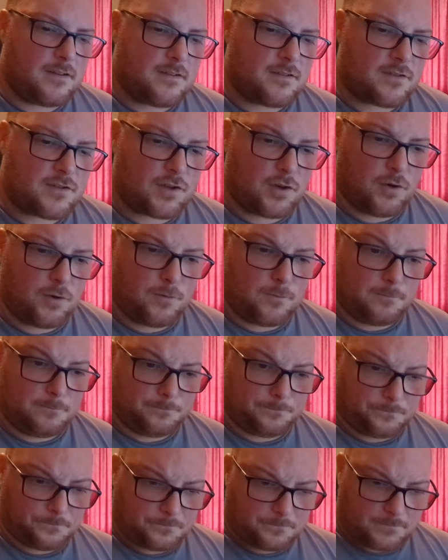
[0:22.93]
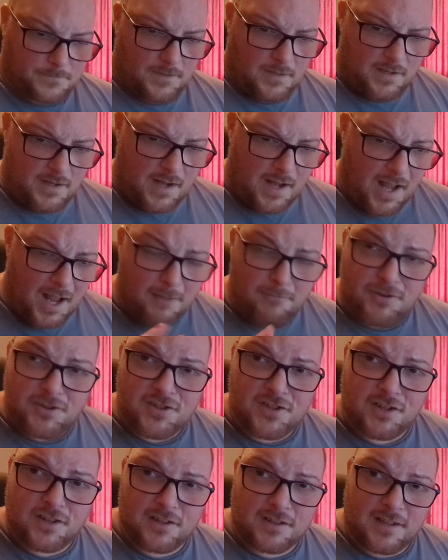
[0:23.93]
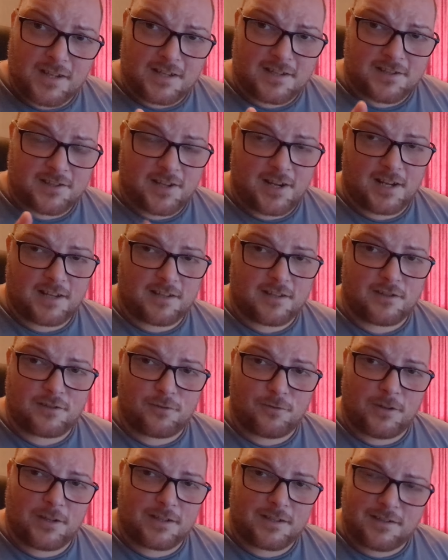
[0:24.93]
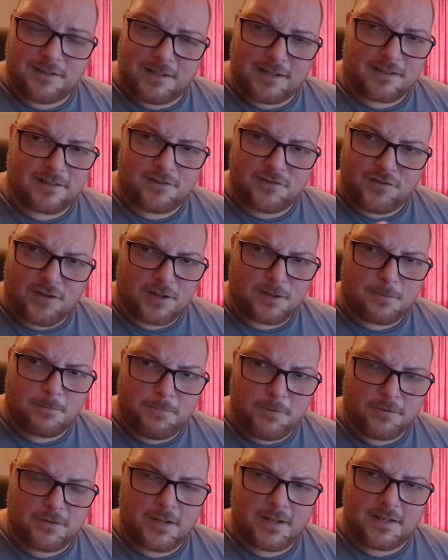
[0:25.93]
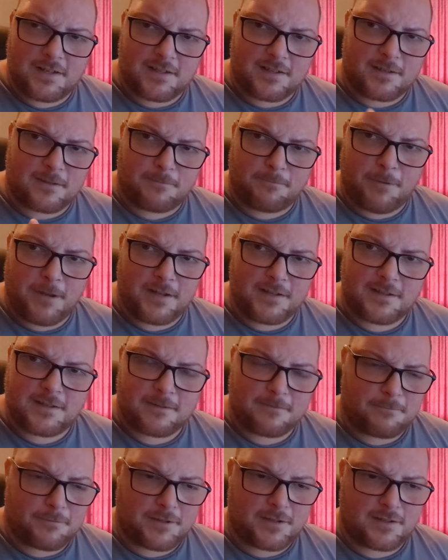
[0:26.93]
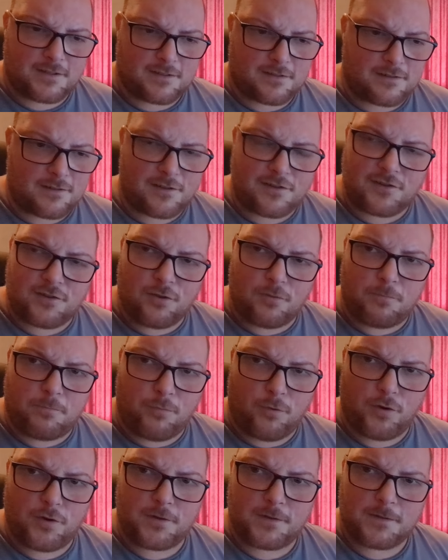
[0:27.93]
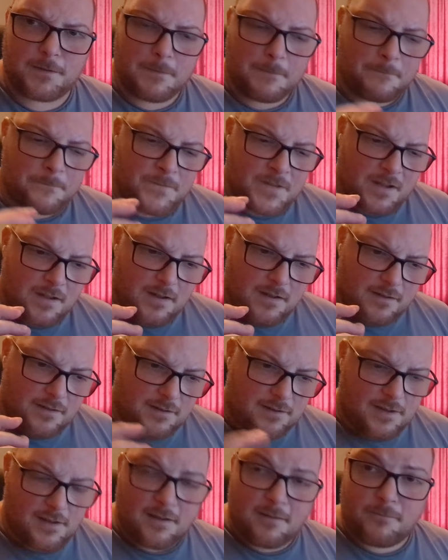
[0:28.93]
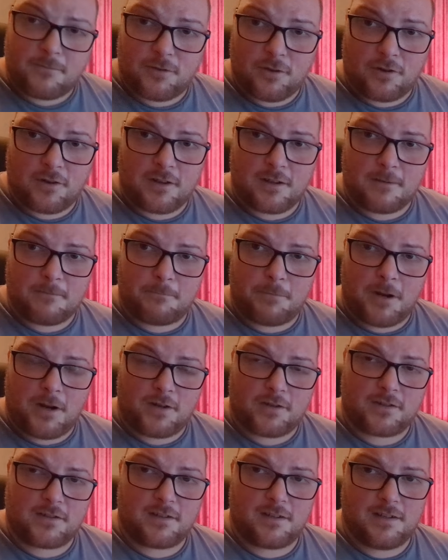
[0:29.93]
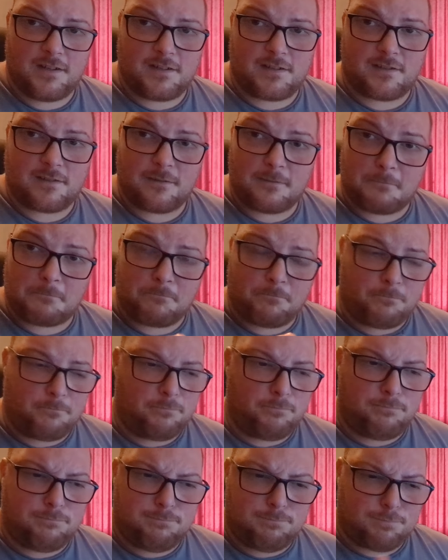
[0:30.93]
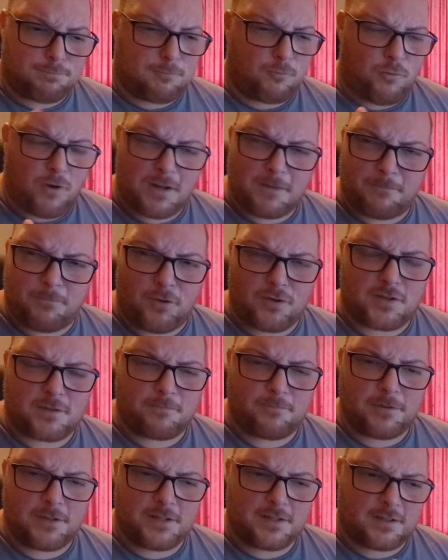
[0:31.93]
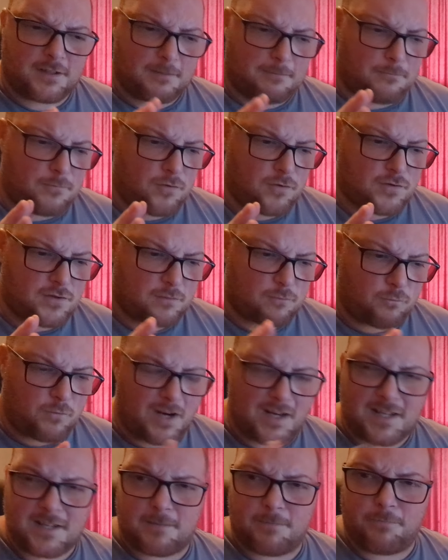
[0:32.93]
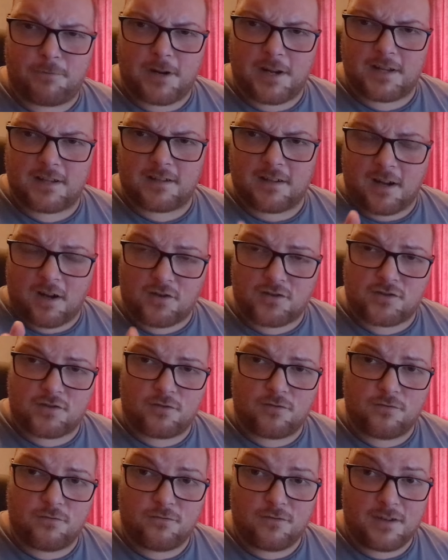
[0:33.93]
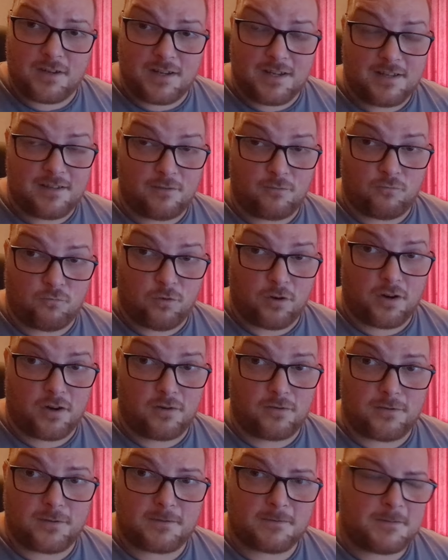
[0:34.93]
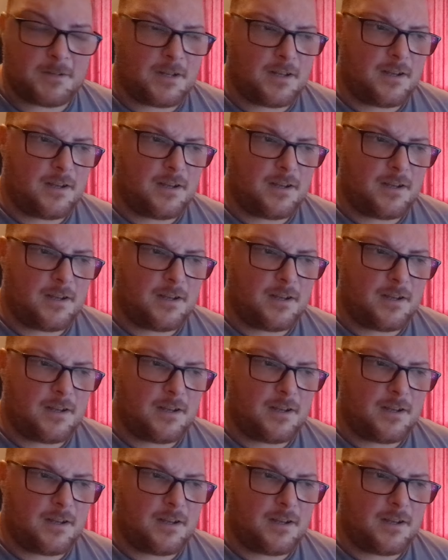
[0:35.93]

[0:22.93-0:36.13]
So I'm just gonna get straight into it, not to try to build any suspense because there's no point. The thing I'm talking about is quite possibly the most widespread house rule in the world.